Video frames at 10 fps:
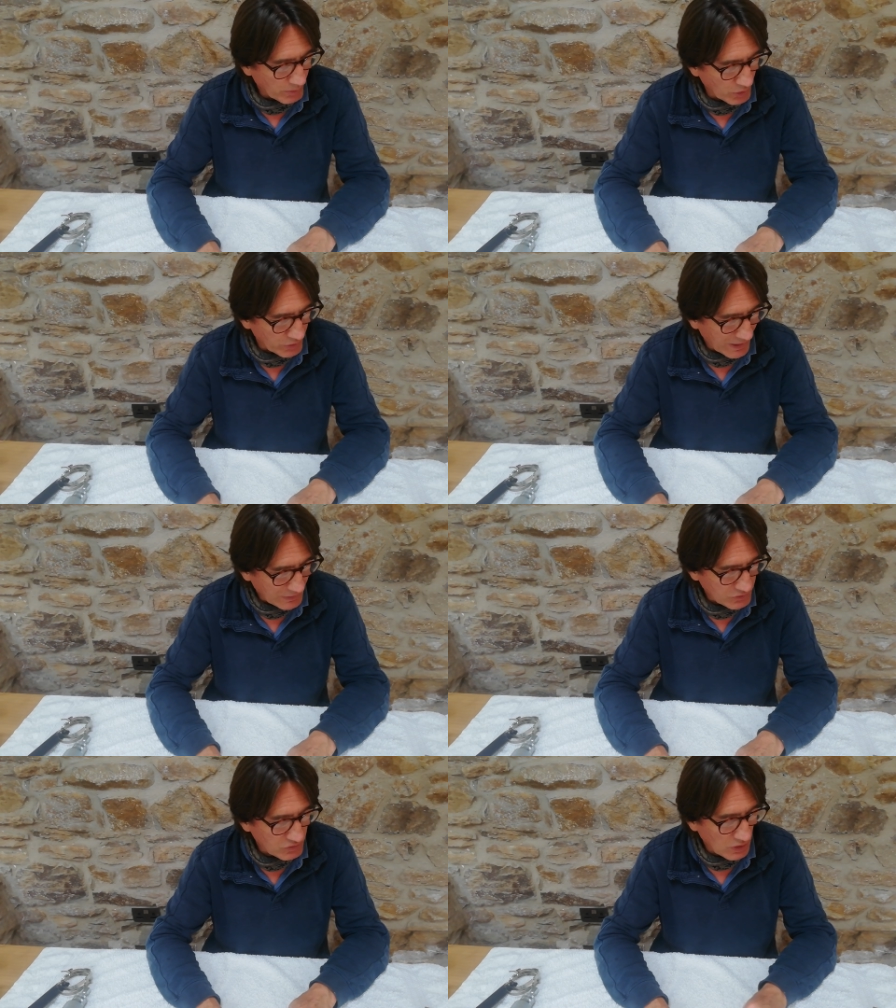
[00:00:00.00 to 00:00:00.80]
we got
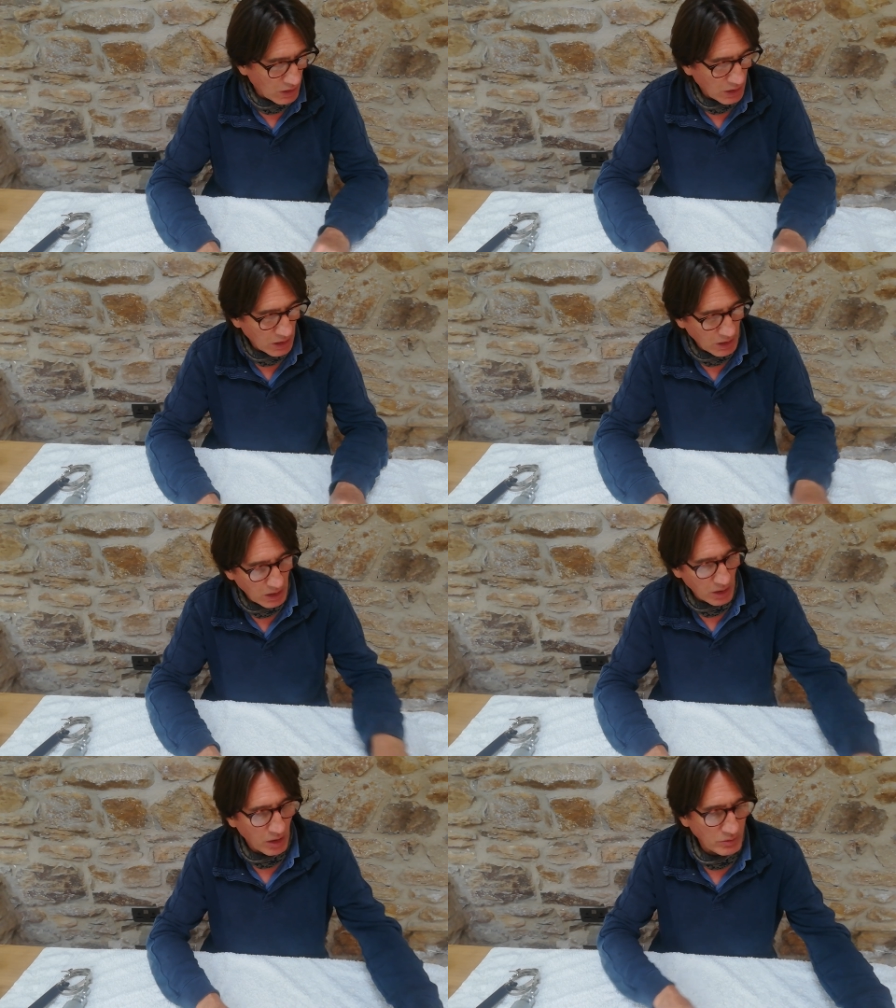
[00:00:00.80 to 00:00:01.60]
next?
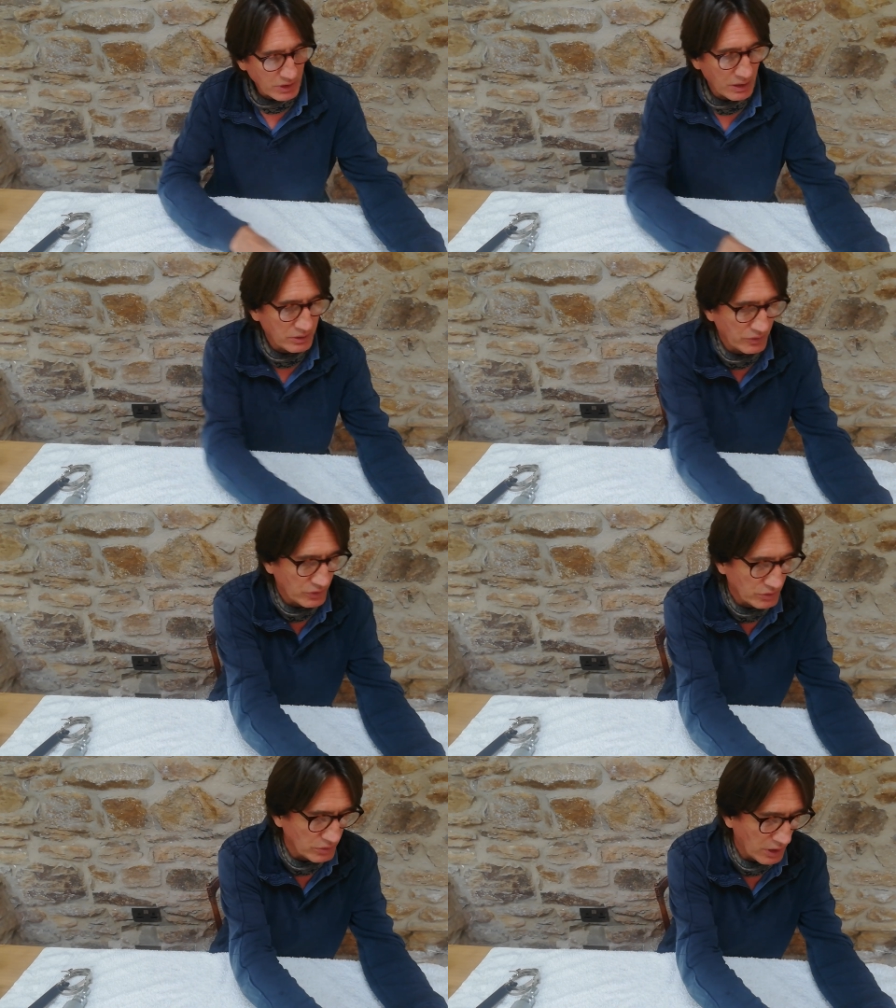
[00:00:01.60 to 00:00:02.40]
Oh yeah,
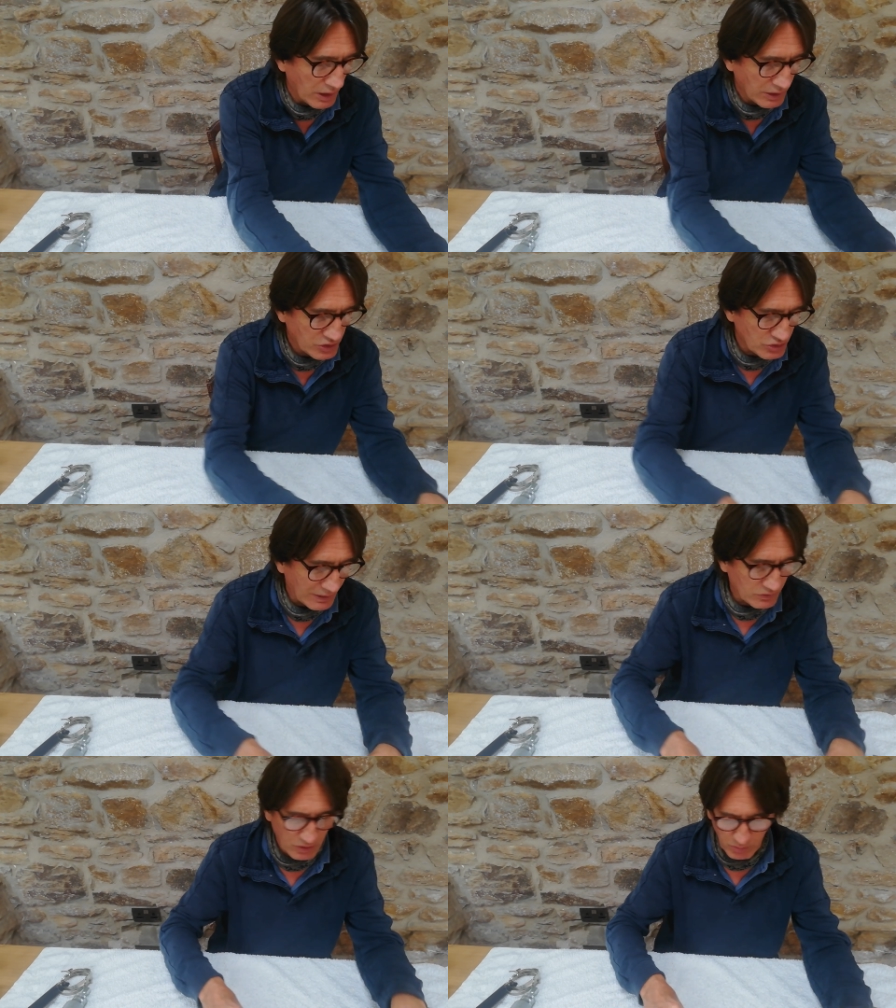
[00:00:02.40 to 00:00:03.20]
another
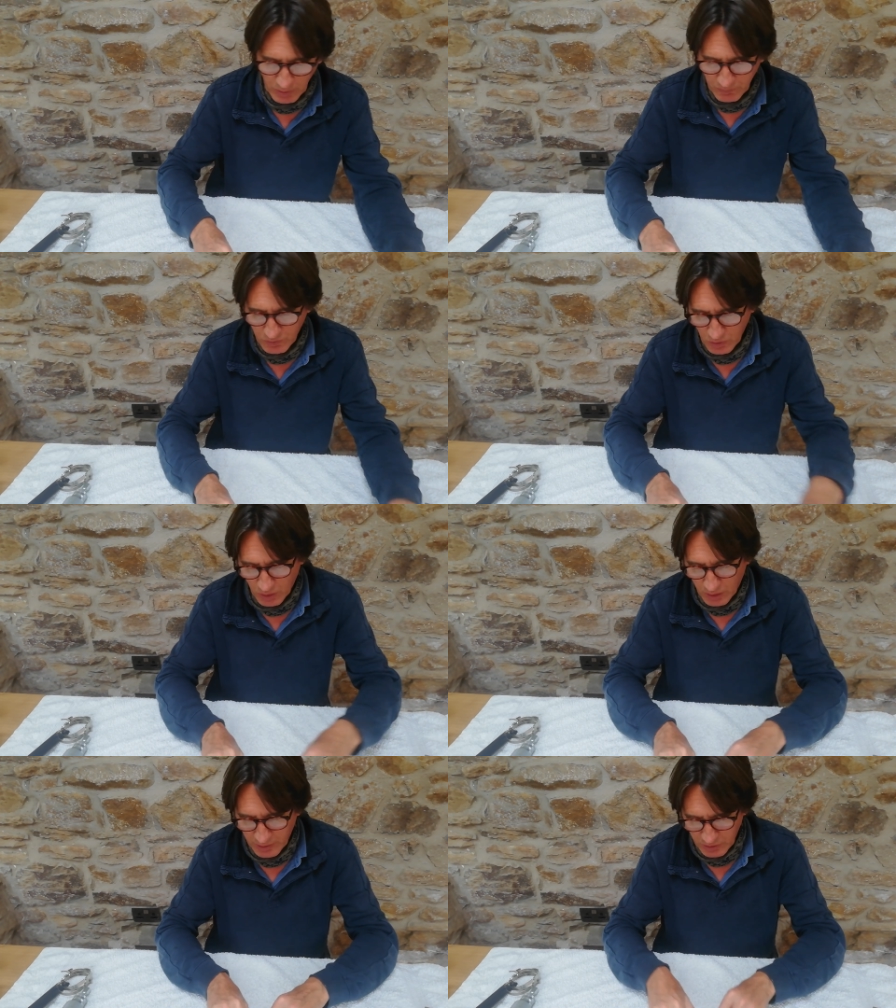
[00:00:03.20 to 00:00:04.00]
extractor. We've
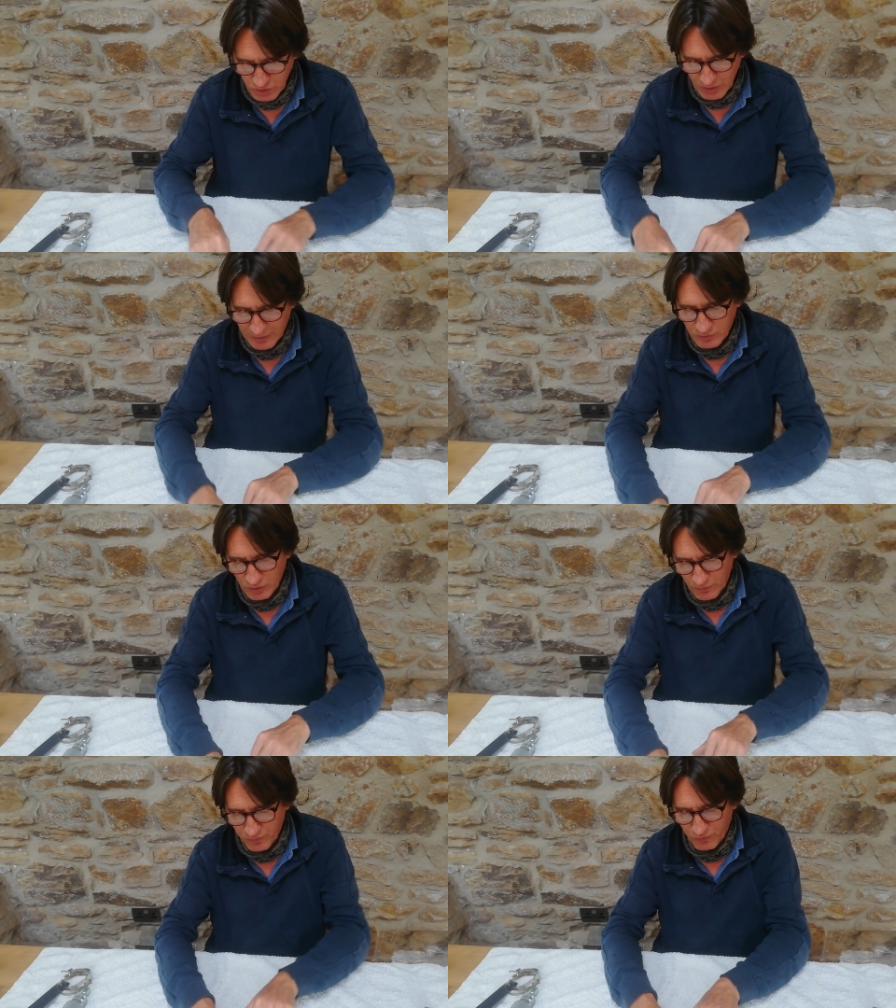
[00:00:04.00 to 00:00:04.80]
got an
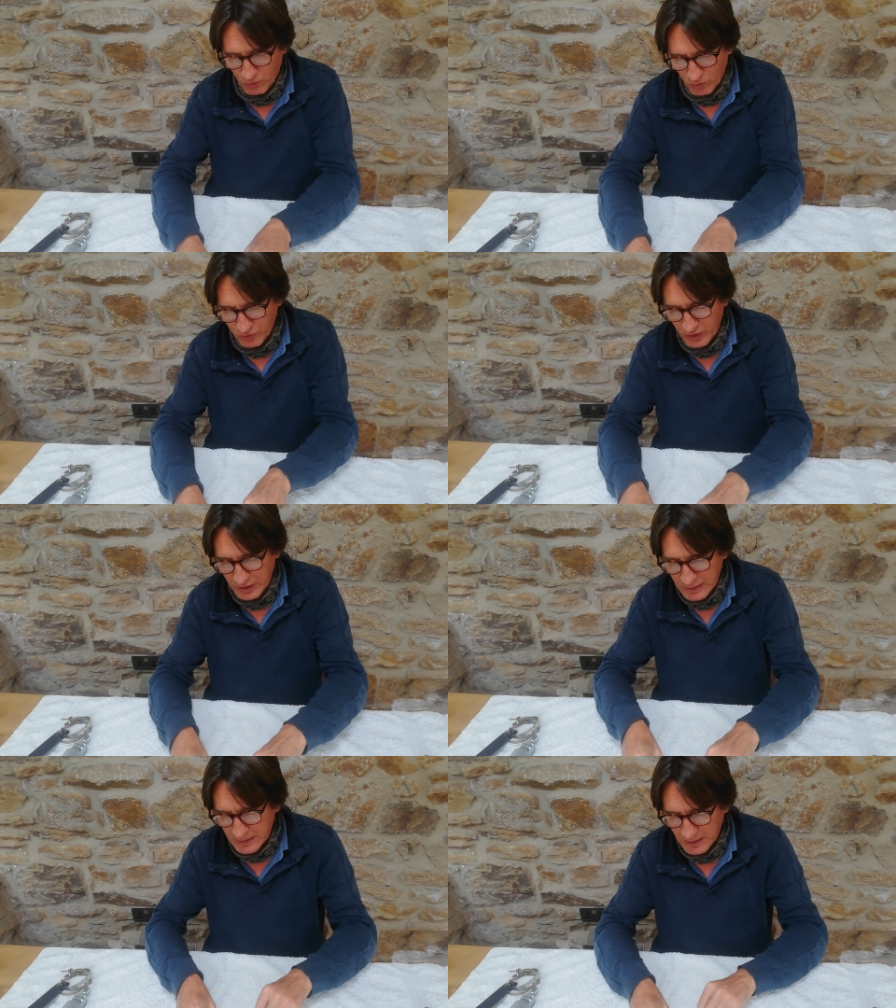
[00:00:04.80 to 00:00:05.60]
extractor for
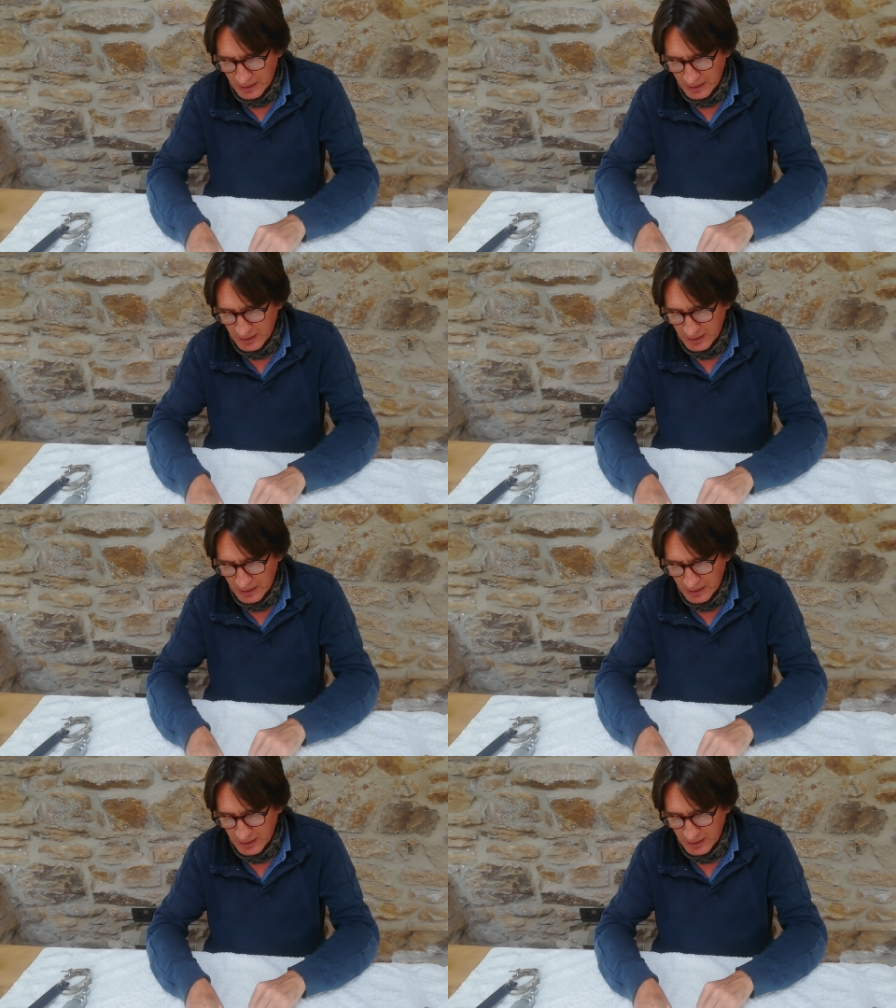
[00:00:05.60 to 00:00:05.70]
the